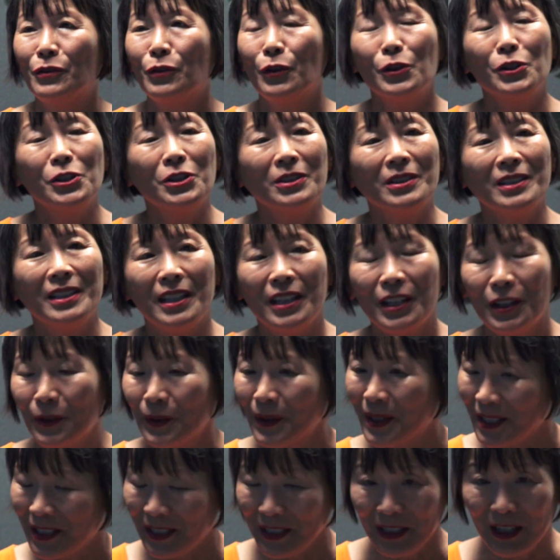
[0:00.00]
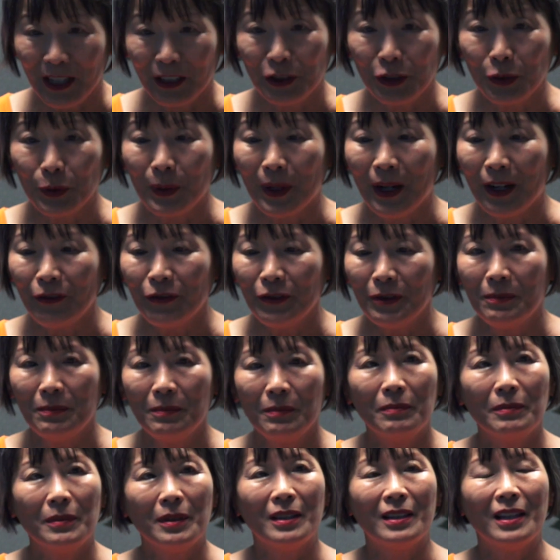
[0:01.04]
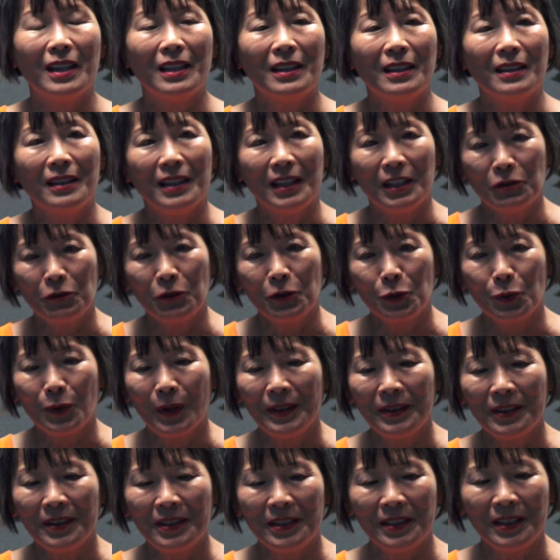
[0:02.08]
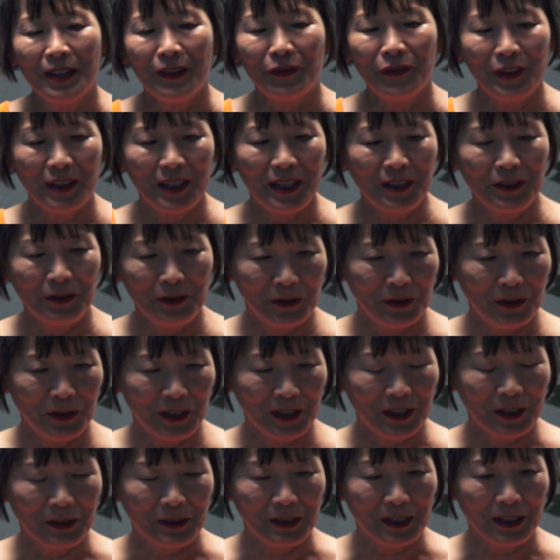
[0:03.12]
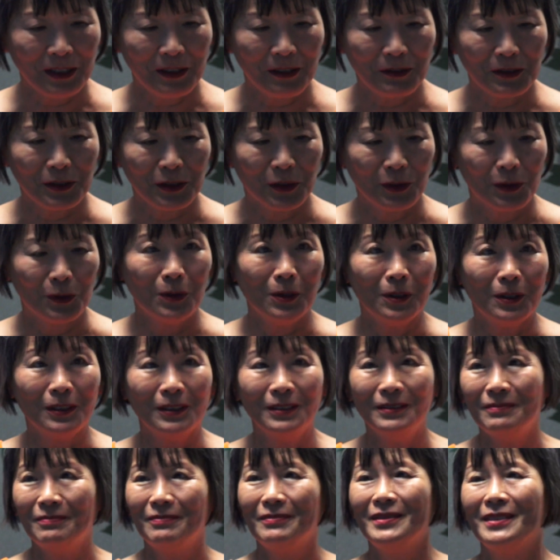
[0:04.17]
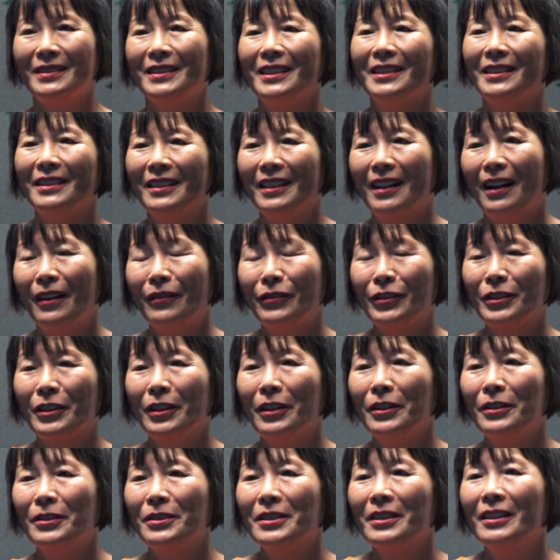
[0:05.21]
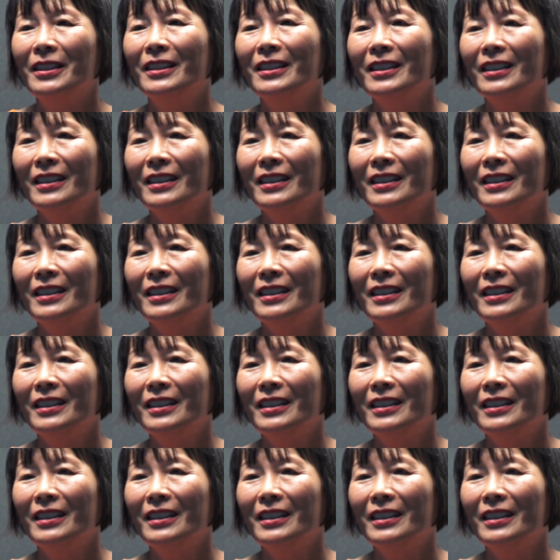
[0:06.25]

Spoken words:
unfortunately here, I see all too often, the interns write this stuff, and the editor just looks at it and goes, cool, and off it goes.